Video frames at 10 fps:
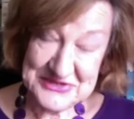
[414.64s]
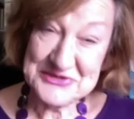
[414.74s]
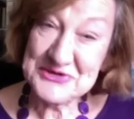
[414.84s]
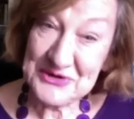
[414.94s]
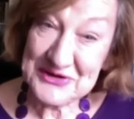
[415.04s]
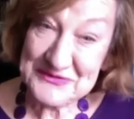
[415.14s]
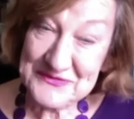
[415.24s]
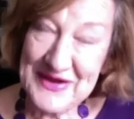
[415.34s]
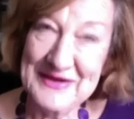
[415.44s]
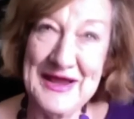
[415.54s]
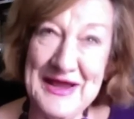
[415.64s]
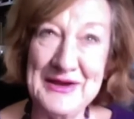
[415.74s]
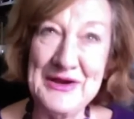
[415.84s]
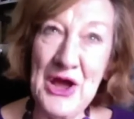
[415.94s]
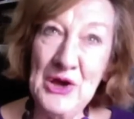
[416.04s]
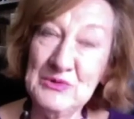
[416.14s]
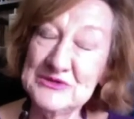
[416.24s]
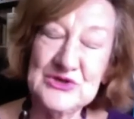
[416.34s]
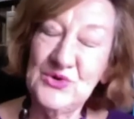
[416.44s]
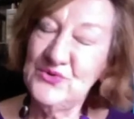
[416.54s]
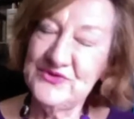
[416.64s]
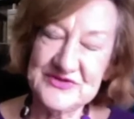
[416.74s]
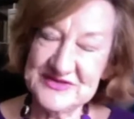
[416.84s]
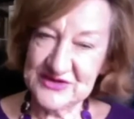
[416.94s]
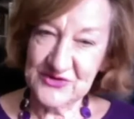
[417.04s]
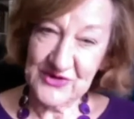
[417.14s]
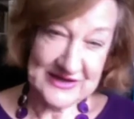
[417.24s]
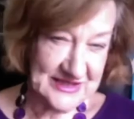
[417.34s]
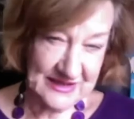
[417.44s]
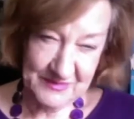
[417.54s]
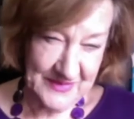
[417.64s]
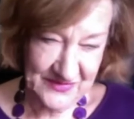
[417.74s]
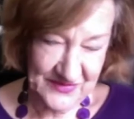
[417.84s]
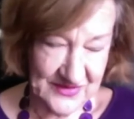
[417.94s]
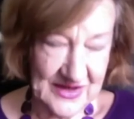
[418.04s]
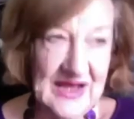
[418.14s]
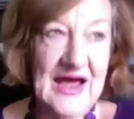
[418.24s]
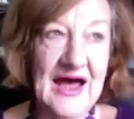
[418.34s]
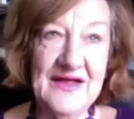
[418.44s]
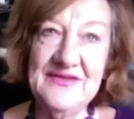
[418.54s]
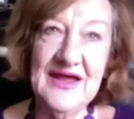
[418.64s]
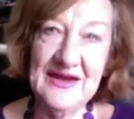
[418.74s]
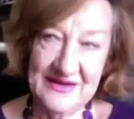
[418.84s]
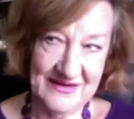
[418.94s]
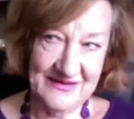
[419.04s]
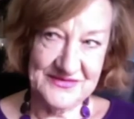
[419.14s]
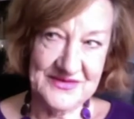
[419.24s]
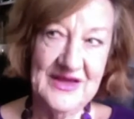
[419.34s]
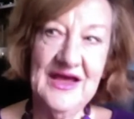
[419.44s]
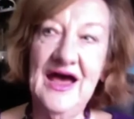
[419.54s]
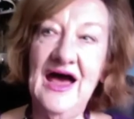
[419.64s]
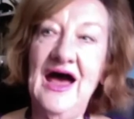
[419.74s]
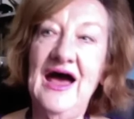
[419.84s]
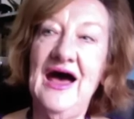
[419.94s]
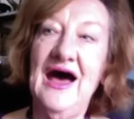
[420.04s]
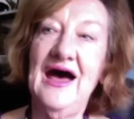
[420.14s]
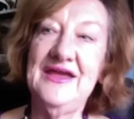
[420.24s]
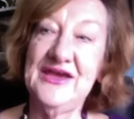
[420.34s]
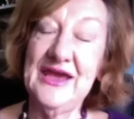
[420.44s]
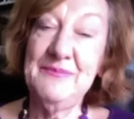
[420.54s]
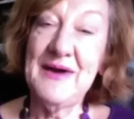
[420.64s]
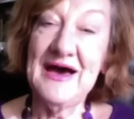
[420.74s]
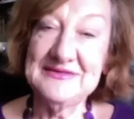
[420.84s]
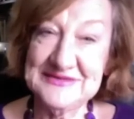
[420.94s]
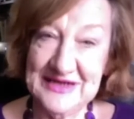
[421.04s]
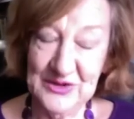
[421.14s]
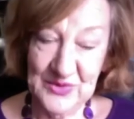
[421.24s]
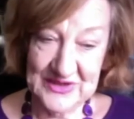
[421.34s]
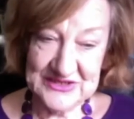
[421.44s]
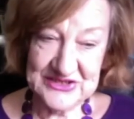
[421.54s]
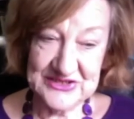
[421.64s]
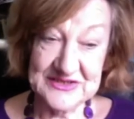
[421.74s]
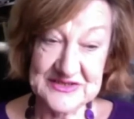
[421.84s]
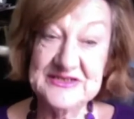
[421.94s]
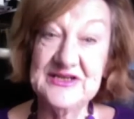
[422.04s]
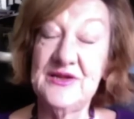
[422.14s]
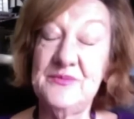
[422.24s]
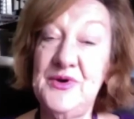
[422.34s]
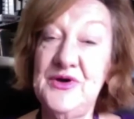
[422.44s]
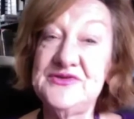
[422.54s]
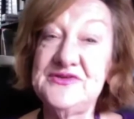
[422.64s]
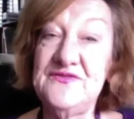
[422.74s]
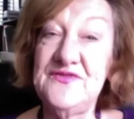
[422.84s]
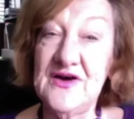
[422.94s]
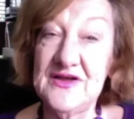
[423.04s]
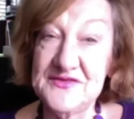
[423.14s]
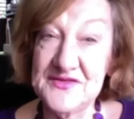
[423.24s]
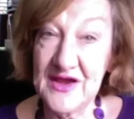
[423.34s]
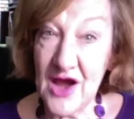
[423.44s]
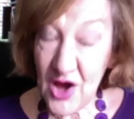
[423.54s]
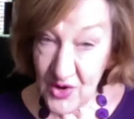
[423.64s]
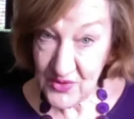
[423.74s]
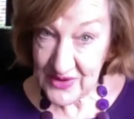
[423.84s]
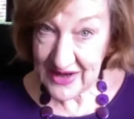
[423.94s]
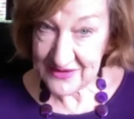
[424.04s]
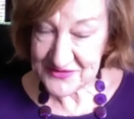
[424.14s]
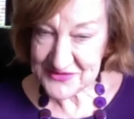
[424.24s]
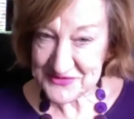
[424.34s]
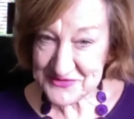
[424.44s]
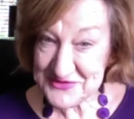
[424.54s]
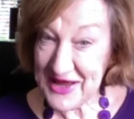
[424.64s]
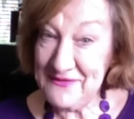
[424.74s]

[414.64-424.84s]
College found out was called the Socratic method. And that is, you keep asking questions till the person finds their own answers and